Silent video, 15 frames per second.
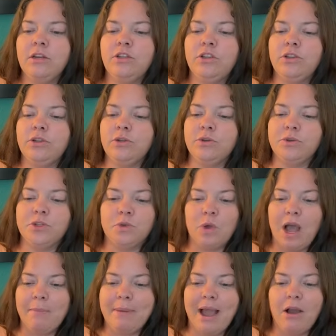to
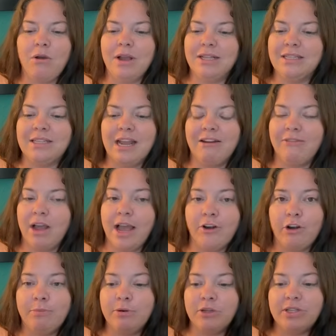swap out instead of
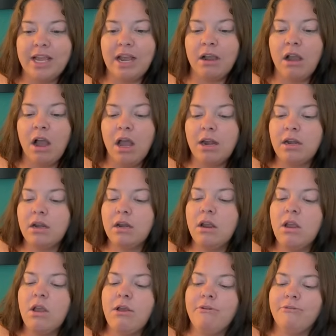100% cotton
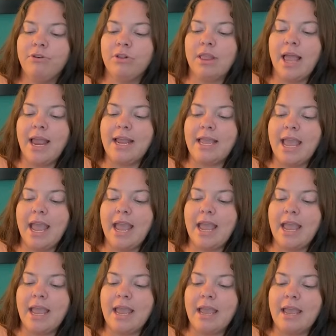for like
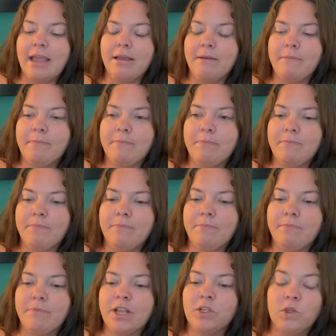a
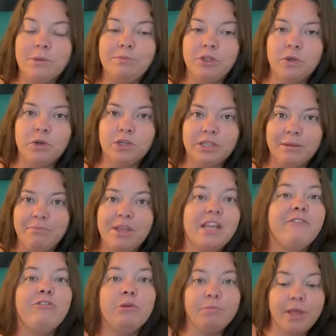swimsuit or something
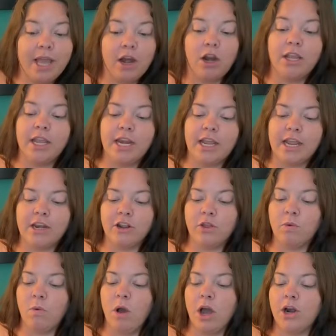if you plan on getting into the
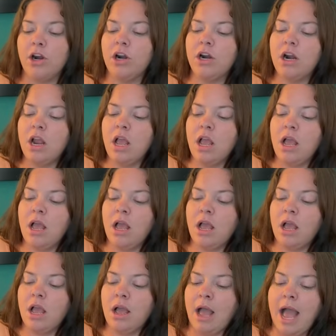water.
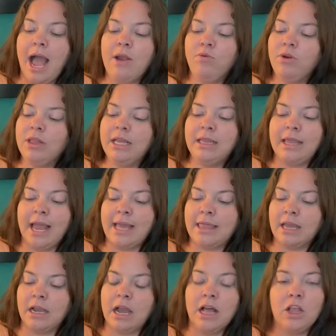I really like
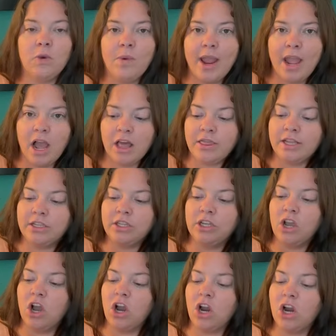the colorway on this
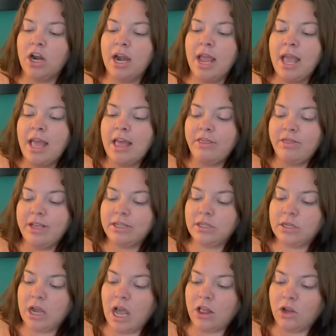yarn. This
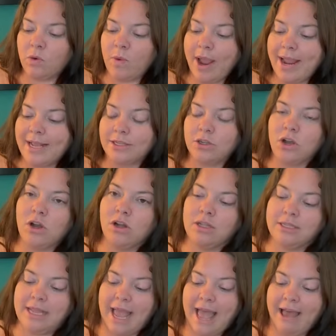colorway is
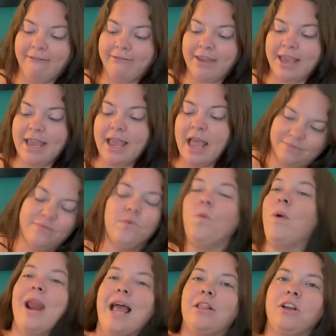called Taffy.
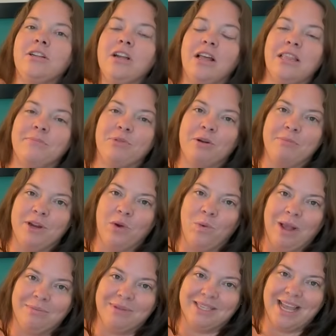When I looked on the Premier
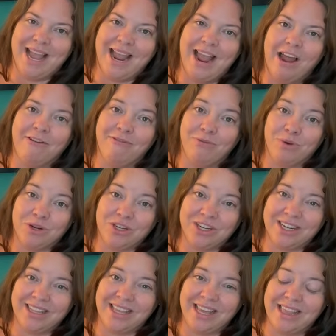website,
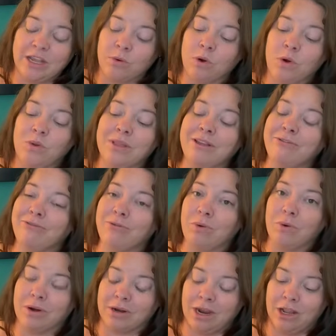unfortunately, there were only
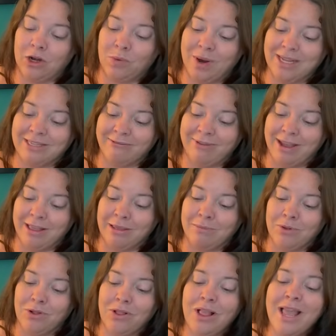4 colorways
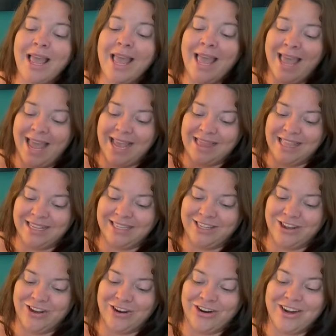available in this
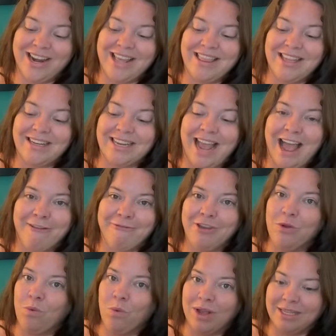yarn, and the Taffy
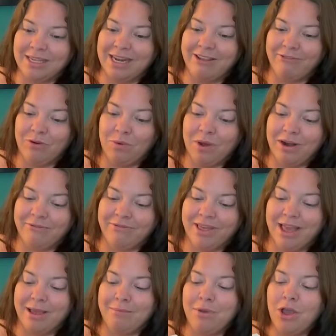wasn't even one of
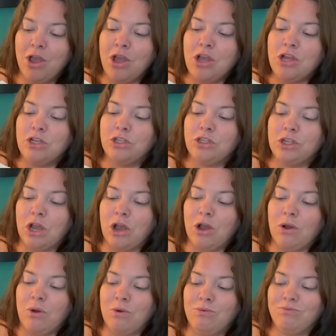them.
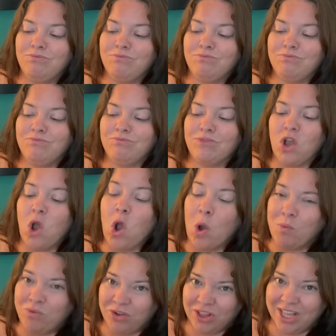So
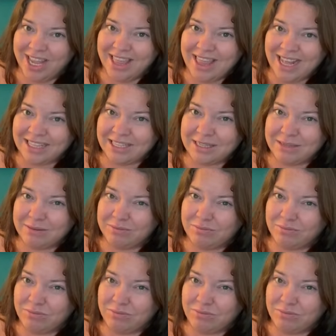hopefully that's